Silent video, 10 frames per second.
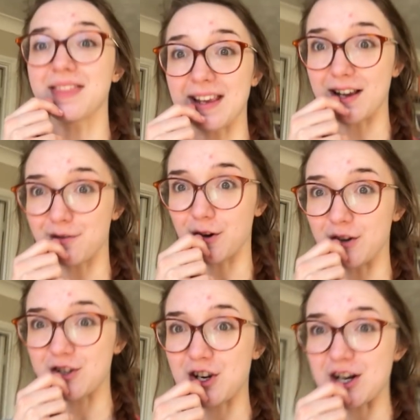think i
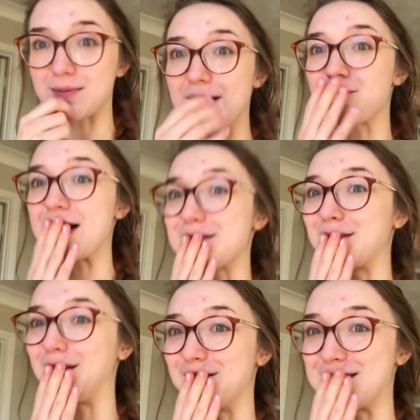forgot to change my address
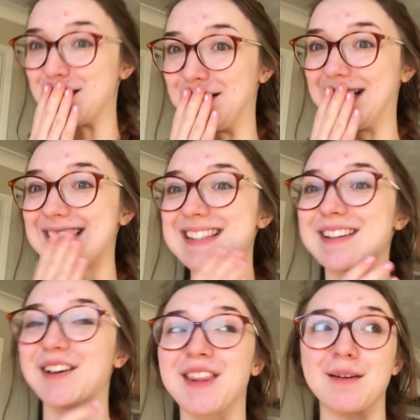on Love Sewing,
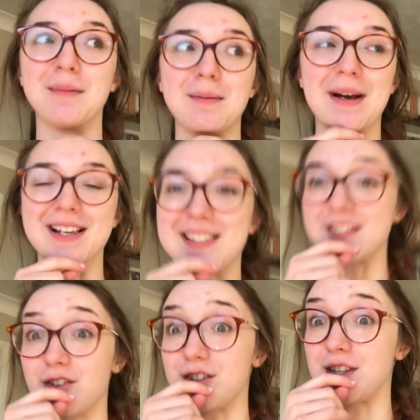so I think my
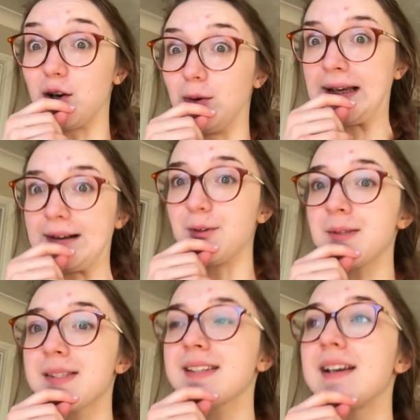magazine's gone to the old
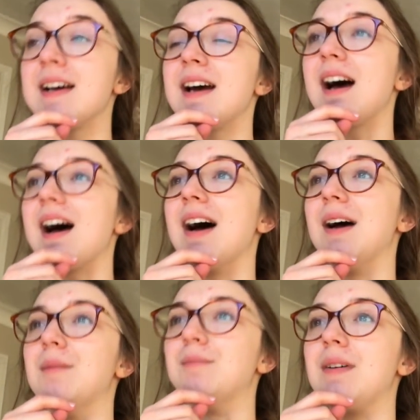house.
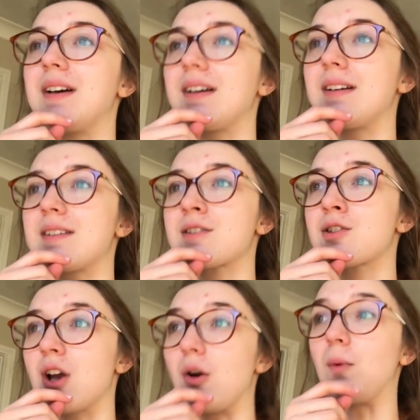Um,
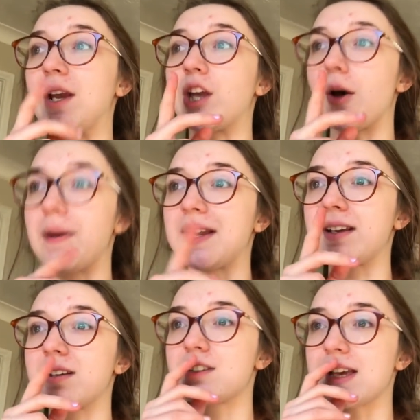so we're
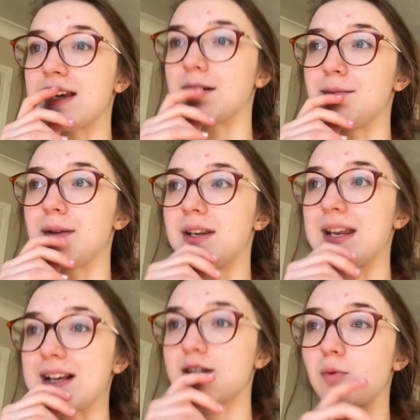going to Egham
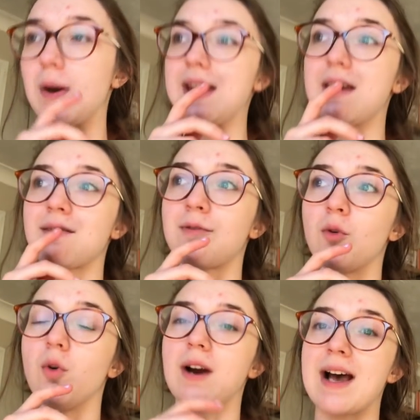next week
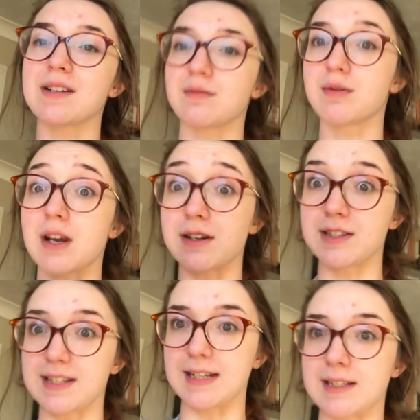for Adam to go to
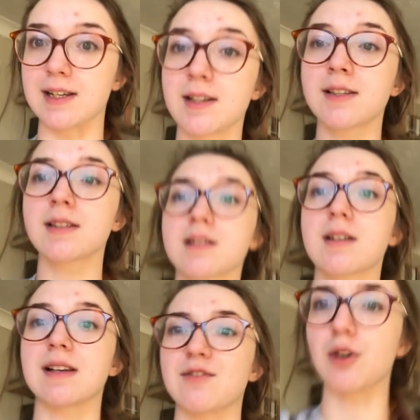the dentist,
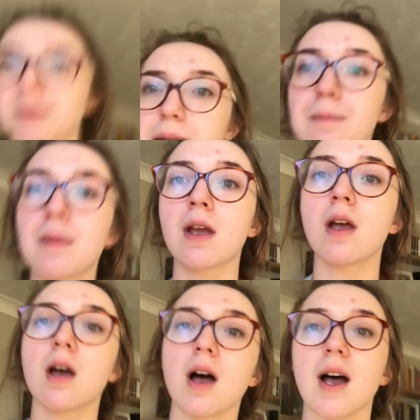because I have to go with him,
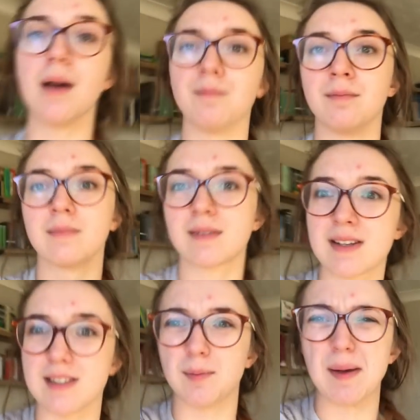because um,
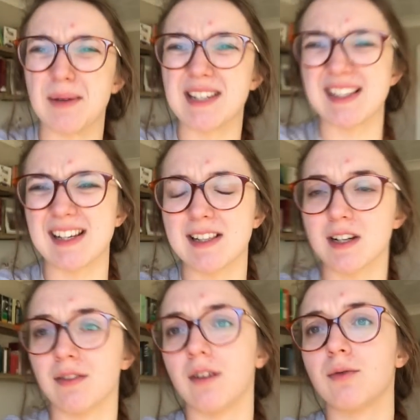he'll be a bit dizzy and
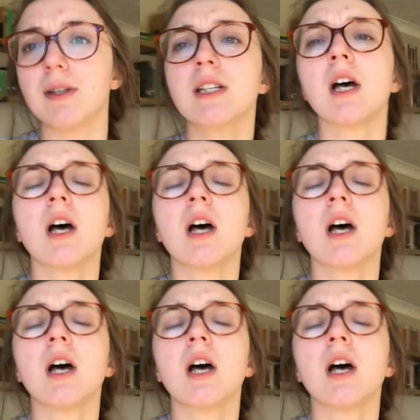stuff afterwards.